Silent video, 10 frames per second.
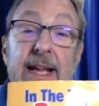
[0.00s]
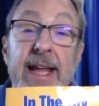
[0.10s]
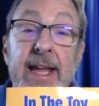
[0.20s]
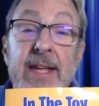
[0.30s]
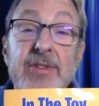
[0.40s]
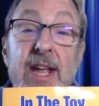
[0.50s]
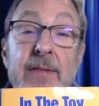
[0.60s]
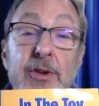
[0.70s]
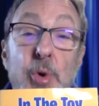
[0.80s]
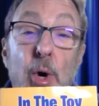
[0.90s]
is in
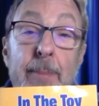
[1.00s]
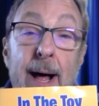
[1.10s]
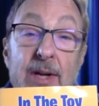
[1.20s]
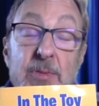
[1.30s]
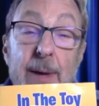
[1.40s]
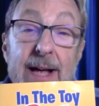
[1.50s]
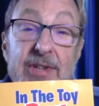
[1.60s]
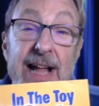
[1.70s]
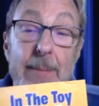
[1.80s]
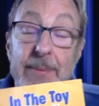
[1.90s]
the toy box by
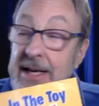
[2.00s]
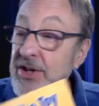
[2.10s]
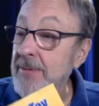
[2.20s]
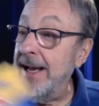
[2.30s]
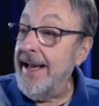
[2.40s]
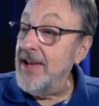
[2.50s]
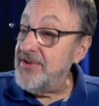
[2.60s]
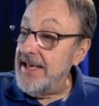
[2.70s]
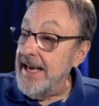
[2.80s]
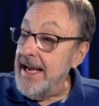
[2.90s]
Sal Panicci, my
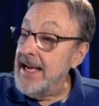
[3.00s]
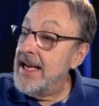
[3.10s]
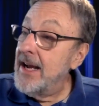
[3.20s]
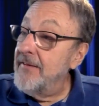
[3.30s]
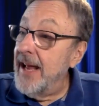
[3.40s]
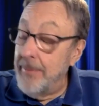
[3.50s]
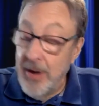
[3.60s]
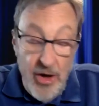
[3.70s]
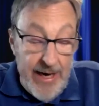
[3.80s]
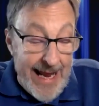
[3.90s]
guest today,
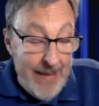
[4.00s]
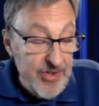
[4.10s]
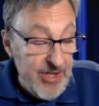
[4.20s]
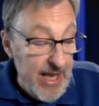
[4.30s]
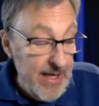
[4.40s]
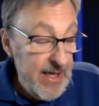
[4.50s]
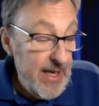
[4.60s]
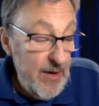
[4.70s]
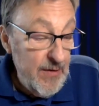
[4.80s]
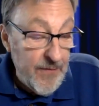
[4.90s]
available on Amazon.
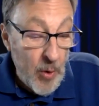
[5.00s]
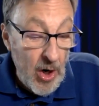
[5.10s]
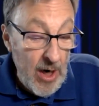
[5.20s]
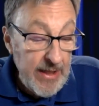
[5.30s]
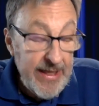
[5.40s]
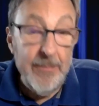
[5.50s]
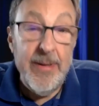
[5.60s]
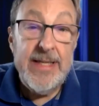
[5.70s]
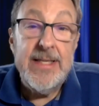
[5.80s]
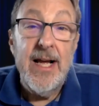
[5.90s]
For a little
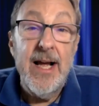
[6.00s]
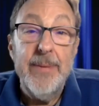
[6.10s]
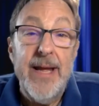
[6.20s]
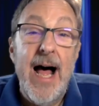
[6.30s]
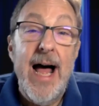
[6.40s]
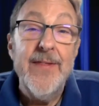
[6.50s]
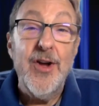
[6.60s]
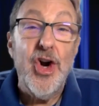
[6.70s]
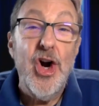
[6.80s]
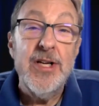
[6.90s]
bit uh, behind the
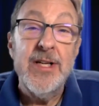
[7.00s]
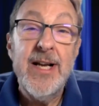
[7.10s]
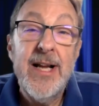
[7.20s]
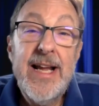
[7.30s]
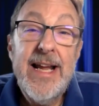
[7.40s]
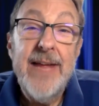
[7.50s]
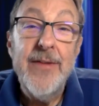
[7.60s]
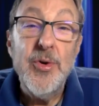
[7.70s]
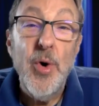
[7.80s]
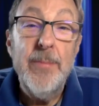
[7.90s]
curtain in
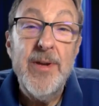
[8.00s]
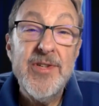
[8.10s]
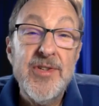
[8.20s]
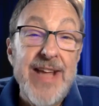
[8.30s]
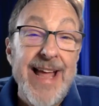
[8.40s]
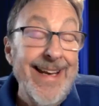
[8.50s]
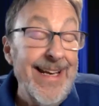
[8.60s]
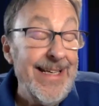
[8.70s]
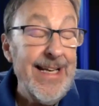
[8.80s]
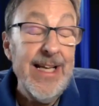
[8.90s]
the toy business and
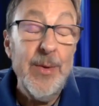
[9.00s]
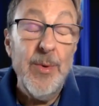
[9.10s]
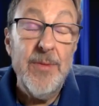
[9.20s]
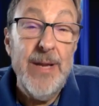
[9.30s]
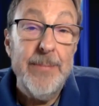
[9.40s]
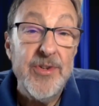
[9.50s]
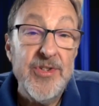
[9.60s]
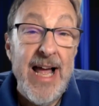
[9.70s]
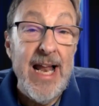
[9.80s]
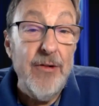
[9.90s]
in dealing with people.
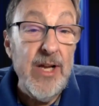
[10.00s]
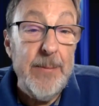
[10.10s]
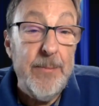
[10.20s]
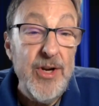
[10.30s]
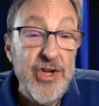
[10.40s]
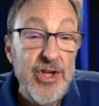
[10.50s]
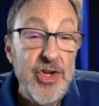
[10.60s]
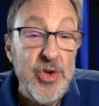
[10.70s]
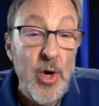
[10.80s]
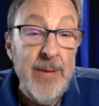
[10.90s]
Sal, I really appreciate
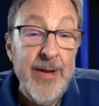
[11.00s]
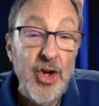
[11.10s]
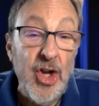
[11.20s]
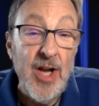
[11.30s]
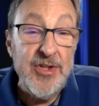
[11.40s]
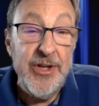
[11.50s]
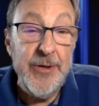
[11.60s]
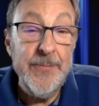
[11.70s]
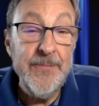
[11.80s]
you joining me. Good luck to you.